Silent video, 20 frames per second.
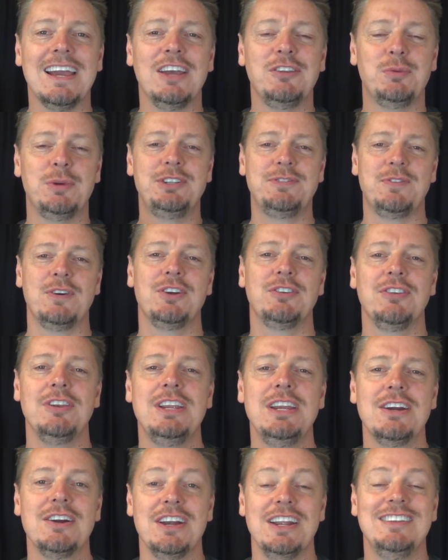guys, Rich Ferguson
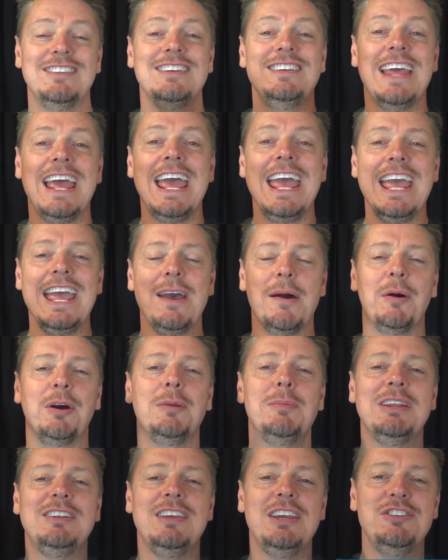here, and today I'm
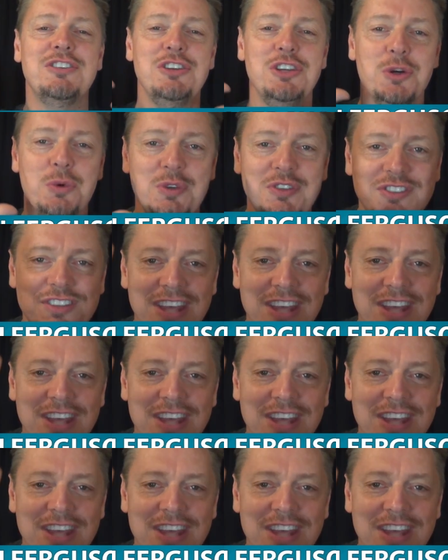gonna be teaching you